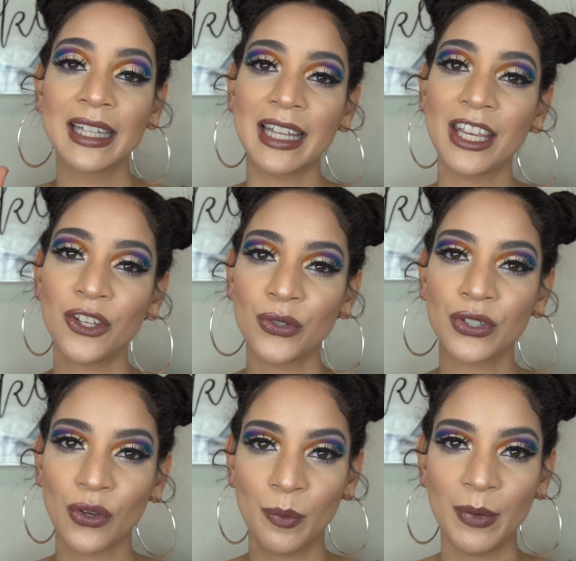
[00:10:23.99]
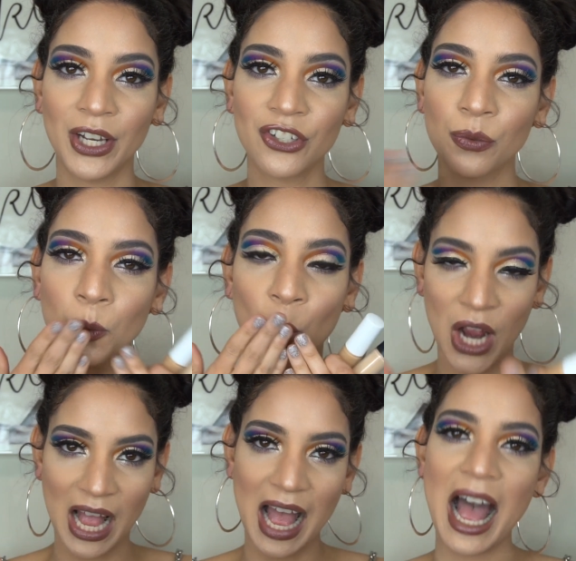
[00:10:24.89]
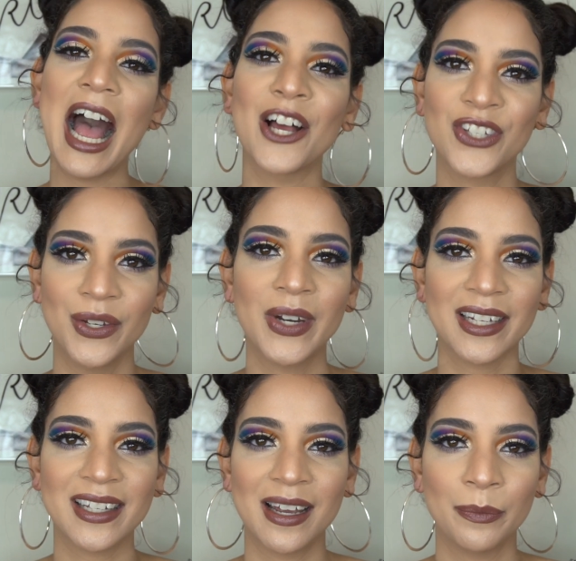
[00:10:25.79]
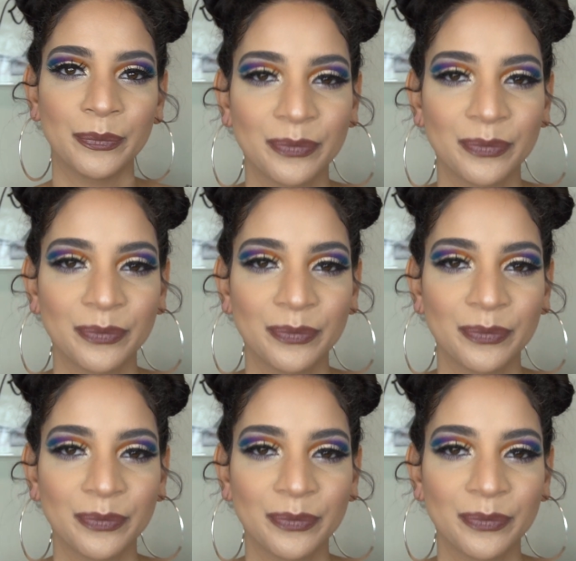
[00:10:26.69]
Thank you so much. I'll see you next time.